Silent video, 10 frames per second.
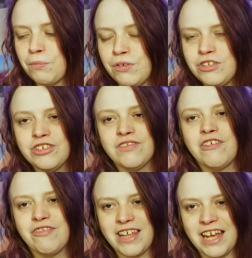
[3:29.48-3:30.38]
once you're
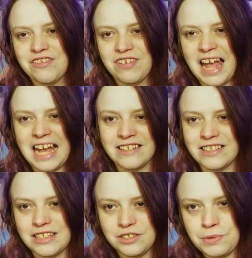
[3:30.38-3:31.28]
over the age of like
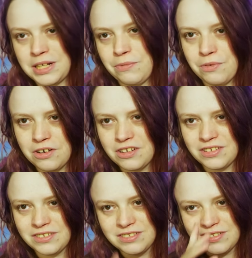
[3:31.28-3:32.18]
18,
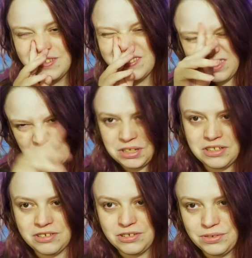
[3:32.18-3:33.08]
21,
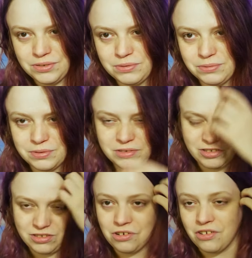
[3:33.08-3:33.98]
22
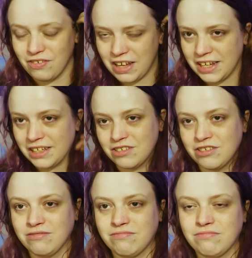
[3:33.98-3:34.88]
sort of age,